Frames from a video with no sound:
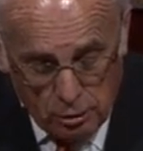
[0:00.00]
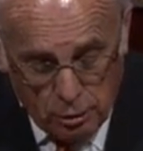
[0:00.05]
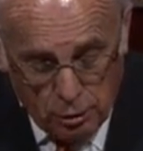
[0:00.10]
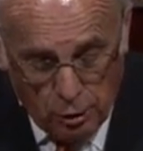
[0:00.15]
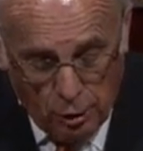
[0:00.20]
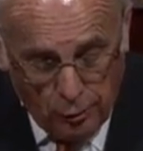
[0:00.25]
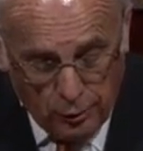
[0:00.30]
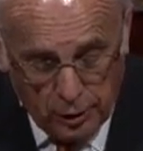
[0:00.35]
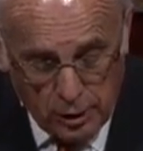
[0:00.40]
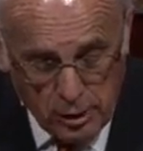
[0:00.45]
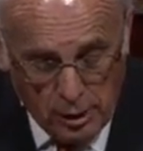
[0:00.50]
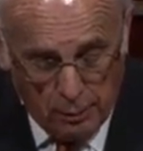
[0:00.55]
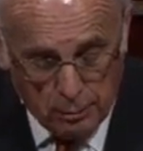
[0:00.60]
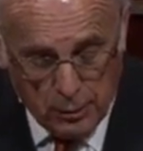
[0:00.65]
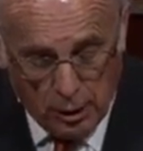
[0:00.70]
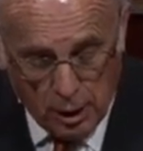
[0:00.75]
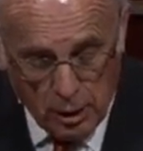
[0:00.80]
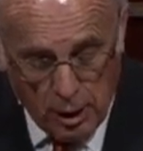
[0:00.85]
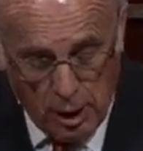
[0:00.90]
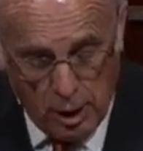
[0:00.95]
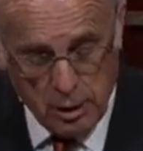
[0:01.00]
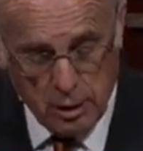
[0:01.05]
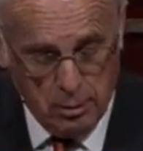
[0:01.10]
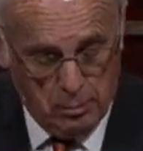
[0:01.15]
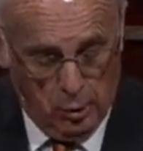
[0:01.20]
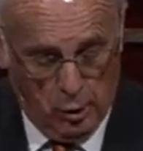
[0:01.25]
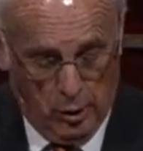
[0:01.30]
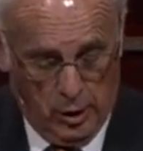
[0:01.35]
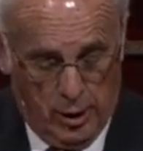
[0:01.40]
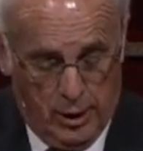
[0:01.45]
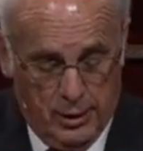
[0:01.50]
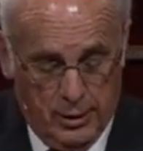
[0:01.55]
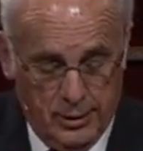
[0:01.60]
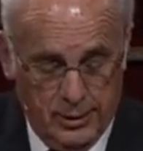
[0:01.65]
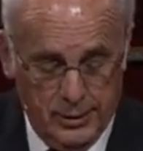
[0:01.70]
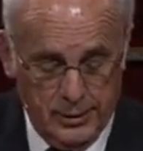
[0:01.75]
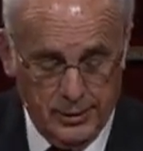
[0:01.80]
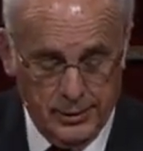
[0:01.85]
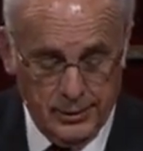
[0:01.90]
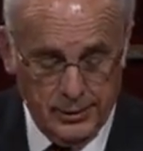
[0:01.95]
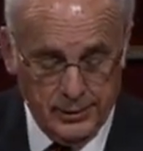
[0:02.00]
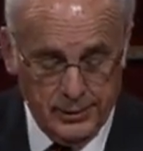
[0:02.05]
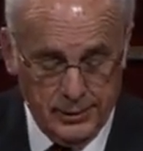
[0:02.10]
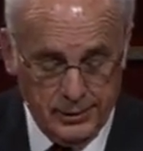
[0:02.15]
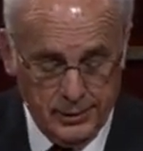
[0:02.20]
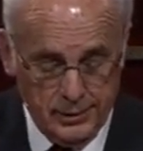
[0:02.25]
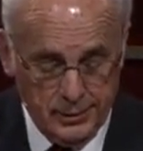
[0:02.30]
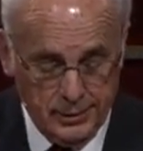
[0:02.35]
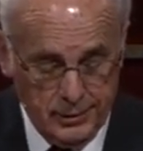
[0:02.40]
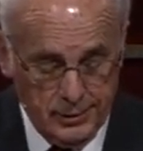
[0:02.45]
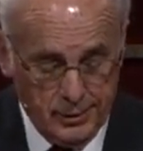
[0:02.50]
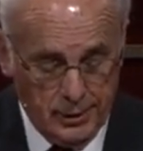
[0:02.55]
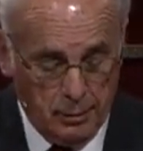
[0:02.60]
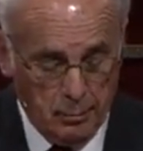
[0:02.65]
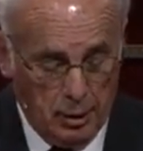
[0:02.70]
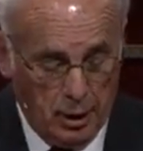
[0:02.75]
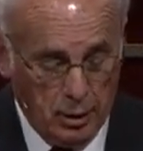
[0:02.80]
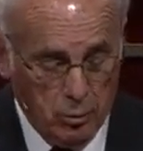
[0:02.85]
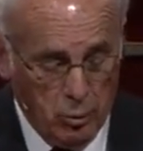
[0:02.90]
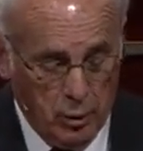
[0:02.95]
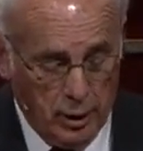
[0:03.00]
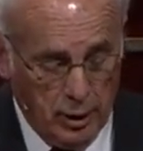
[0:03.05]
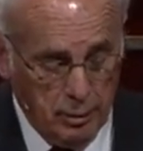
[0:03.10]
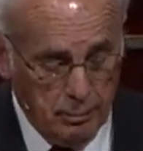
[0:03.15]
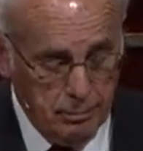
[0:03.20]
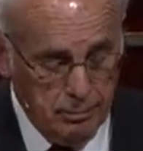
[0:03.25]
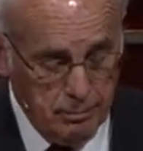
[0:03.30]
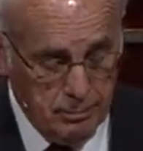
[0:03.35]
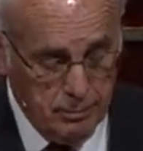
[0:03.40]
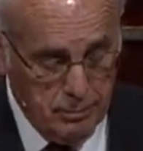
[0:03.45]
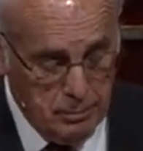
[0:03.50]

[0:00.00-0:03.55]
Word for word: You don't accept our testimony. And by the way, the